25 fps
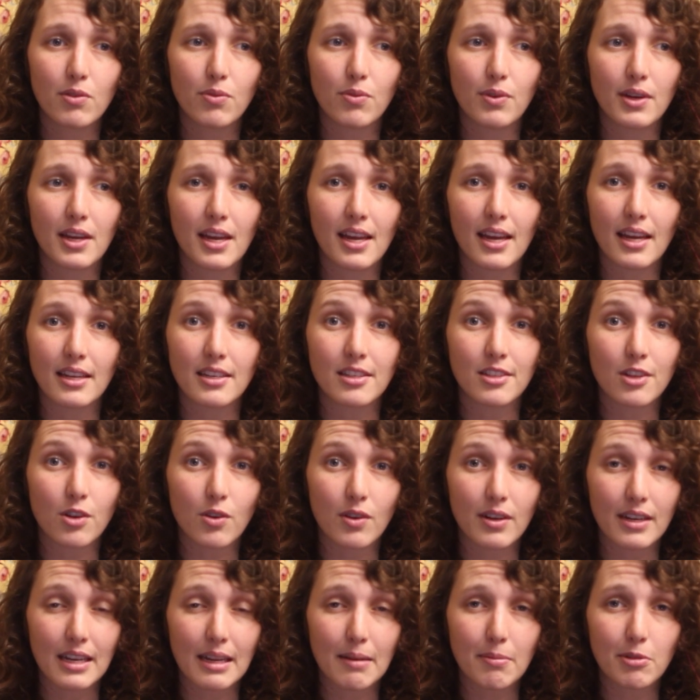if we can get to know
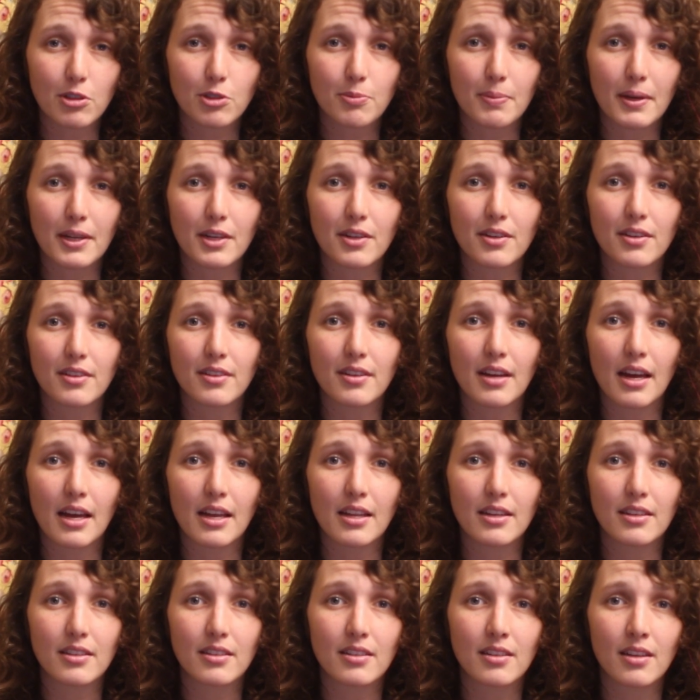our neighbors better
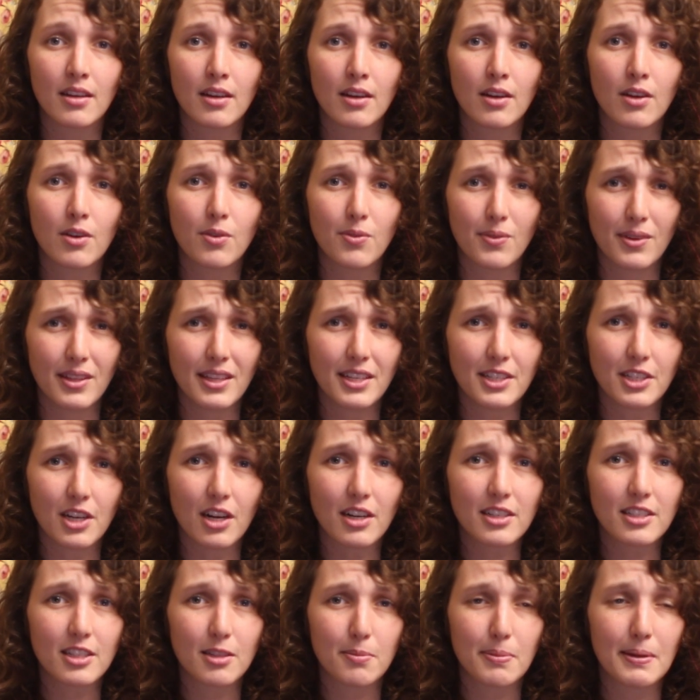and really
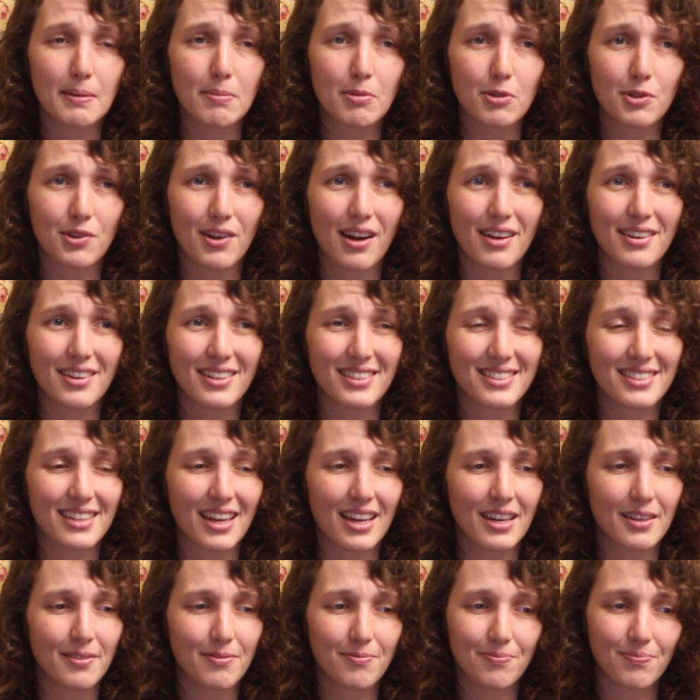talk to the people around us,
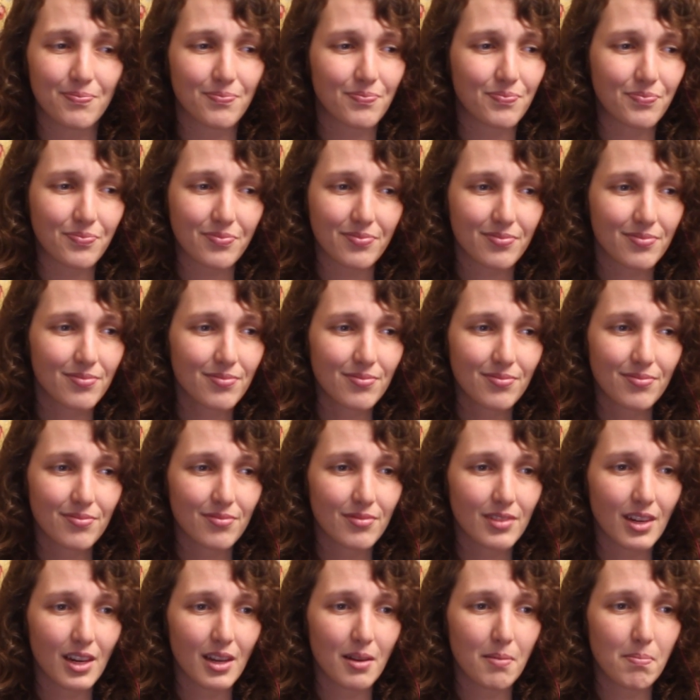and
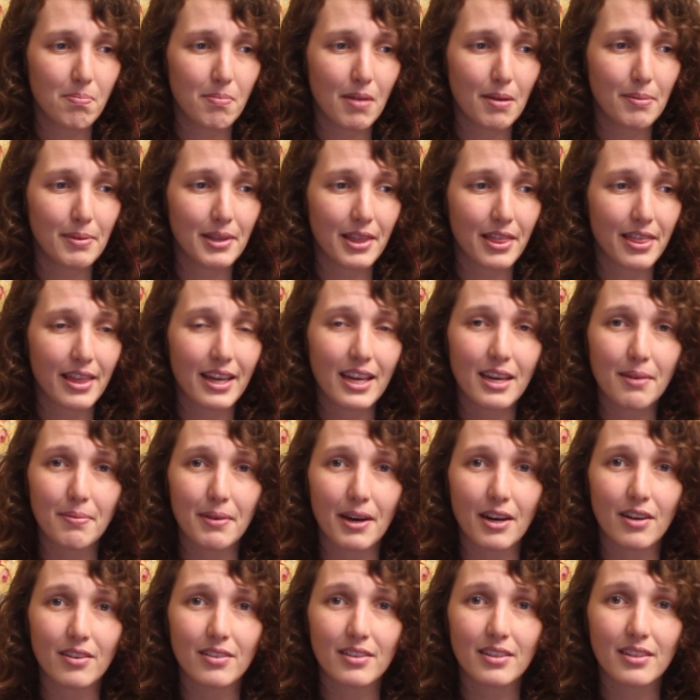maybe think
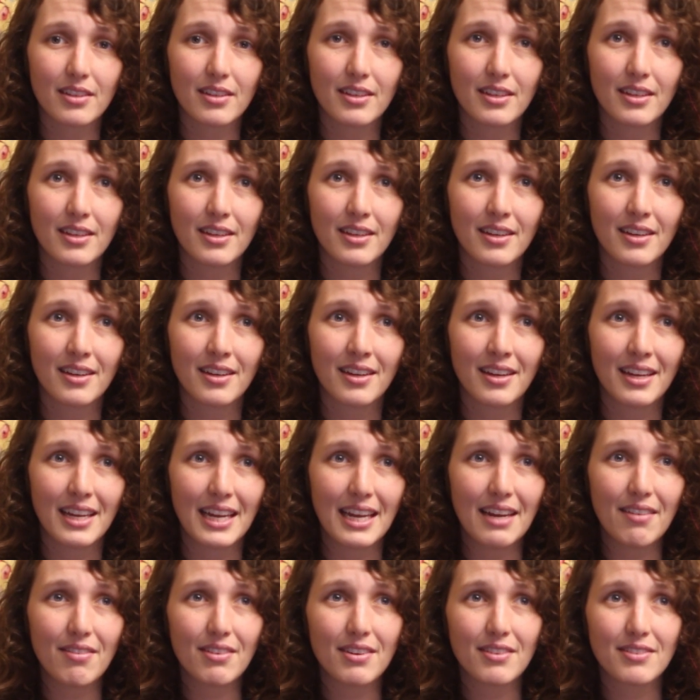about,
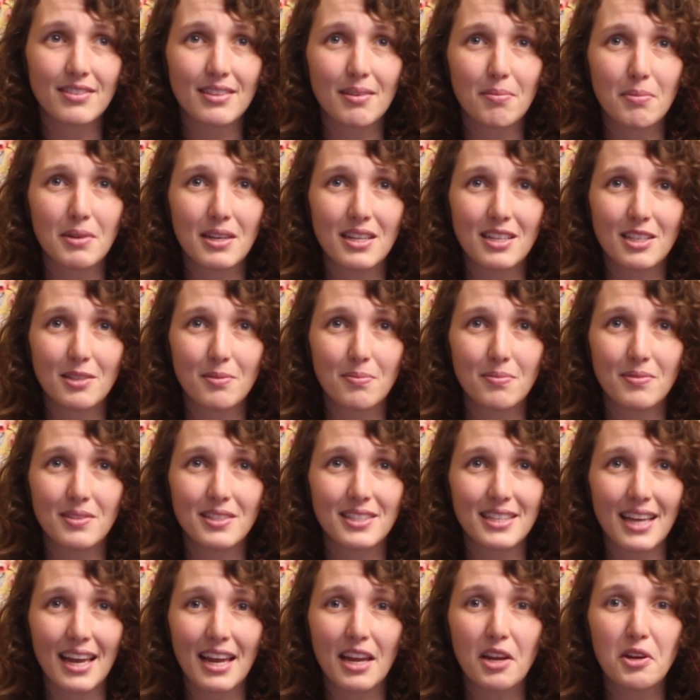even if somebody's
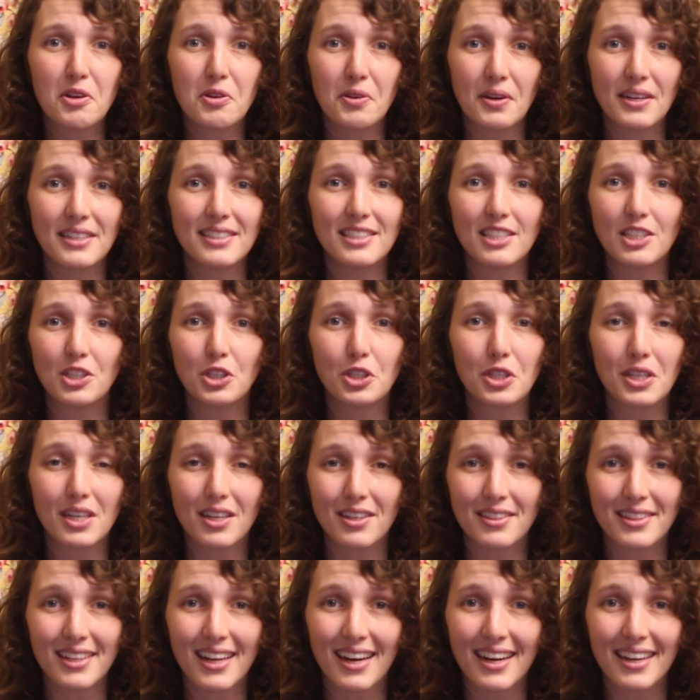saying crazy shit
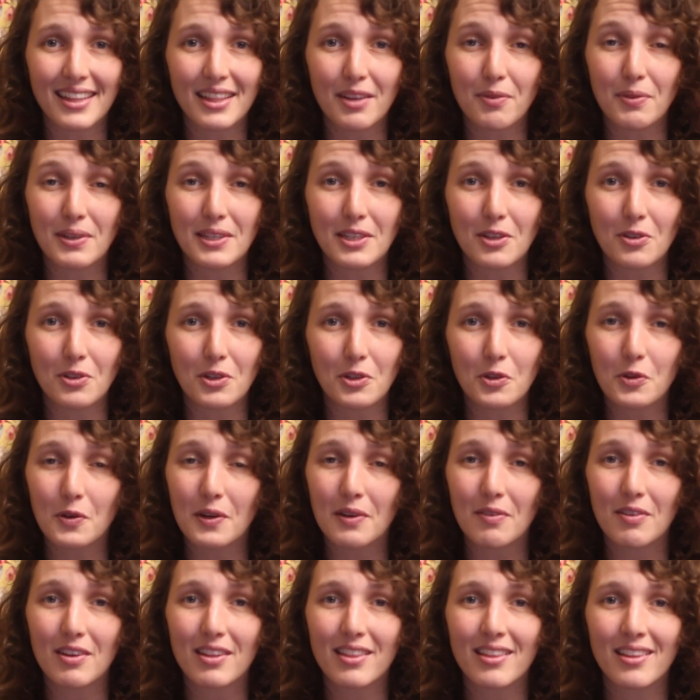online that we don't
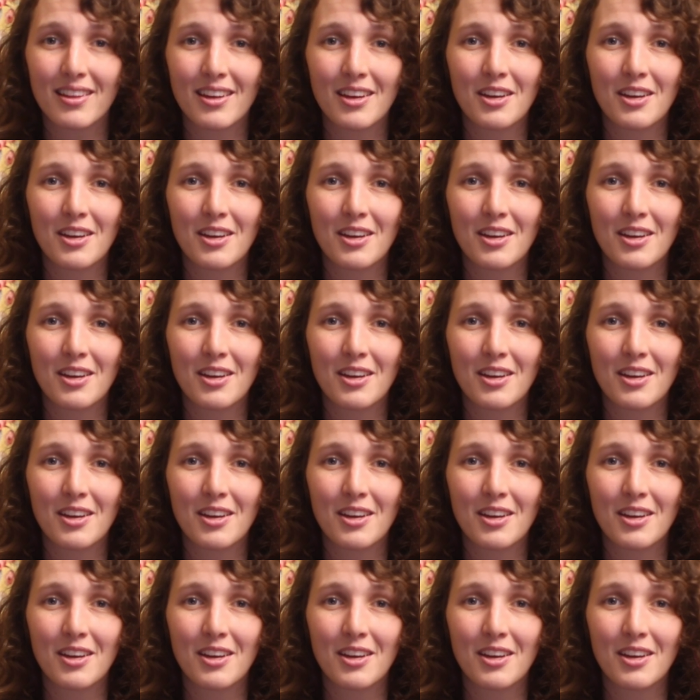agree with,